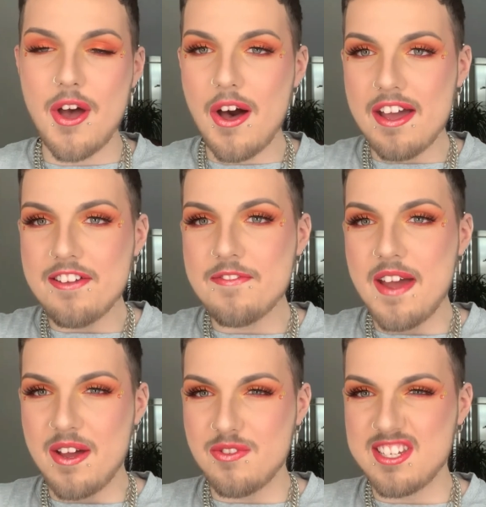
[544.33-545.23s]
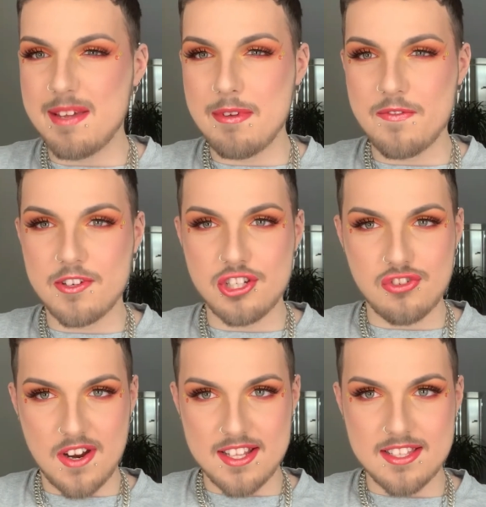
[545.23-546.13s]
I found it a bit
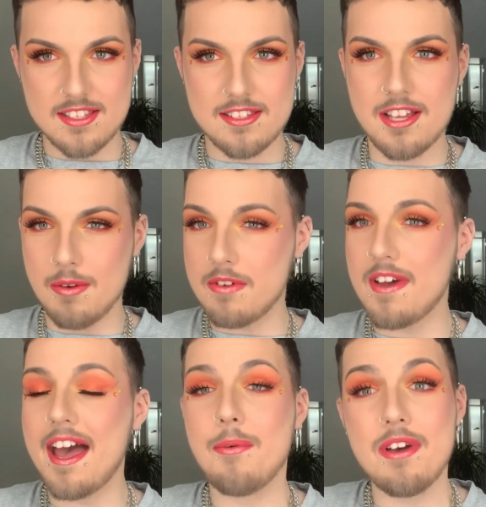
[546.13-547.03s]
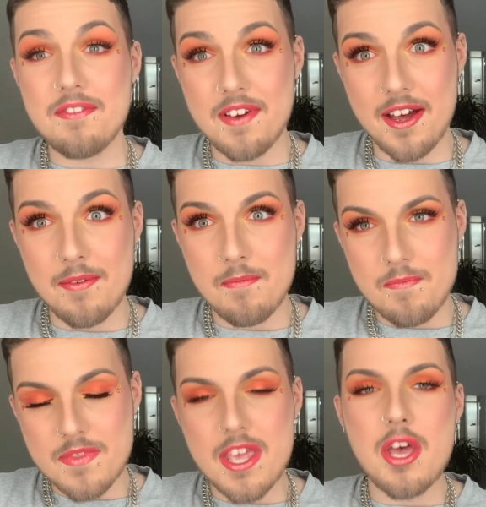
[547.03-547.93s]
frustrating to start with. However,
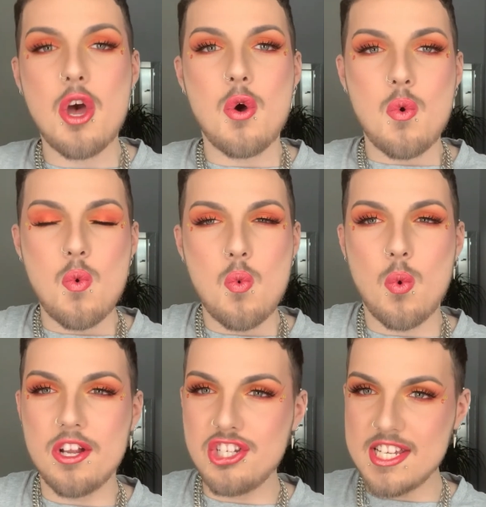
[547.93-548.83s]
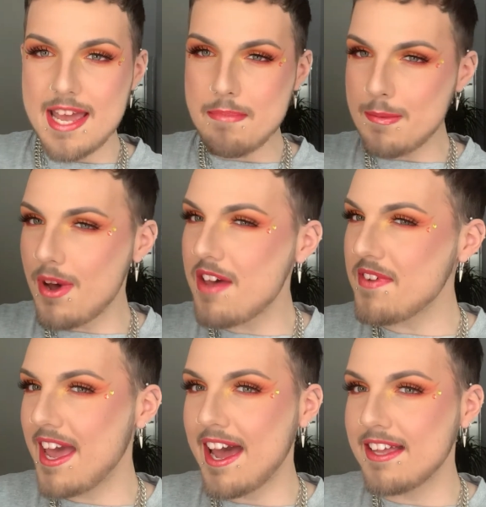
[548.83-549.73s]
once you get a bit more
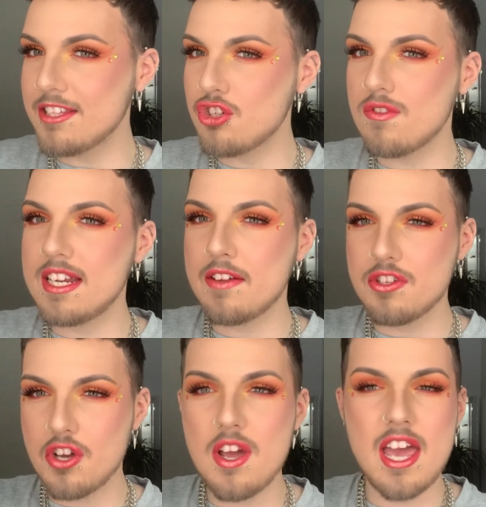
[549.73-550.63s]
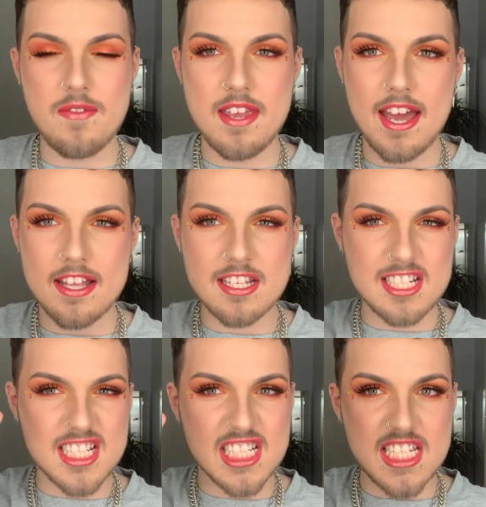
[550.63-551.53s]
heavy-handed, you really have to go heavy-handed,
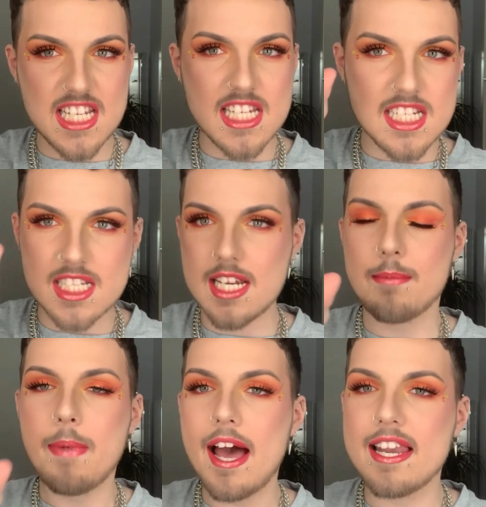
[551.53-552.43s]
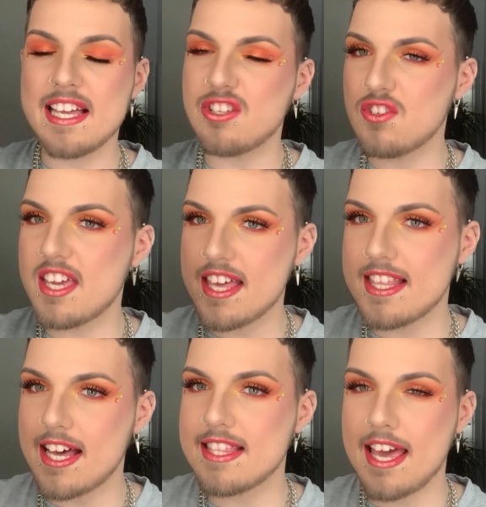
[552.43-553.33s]
like dig into that palette and you get
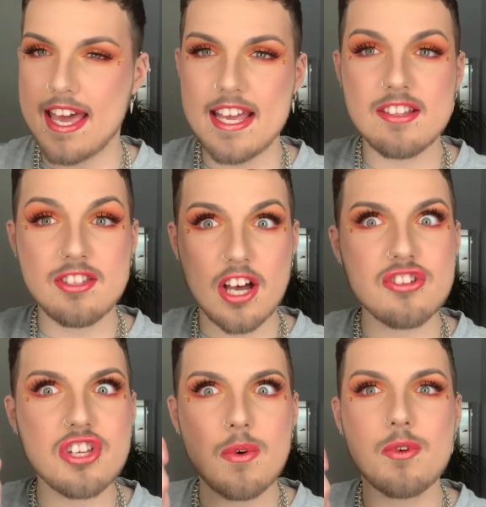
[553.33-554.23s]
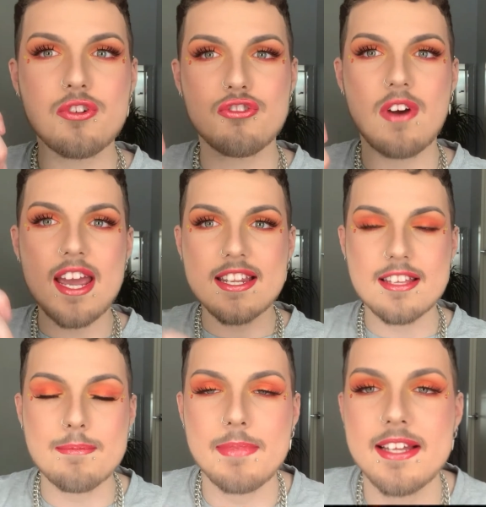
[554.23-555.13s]
that there. It does go on great, it
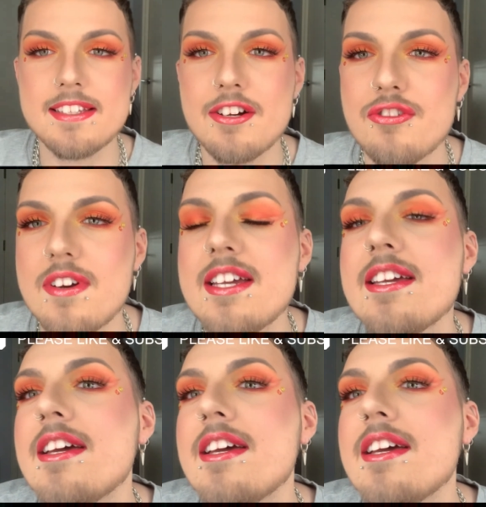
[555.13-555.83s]
does blend out great.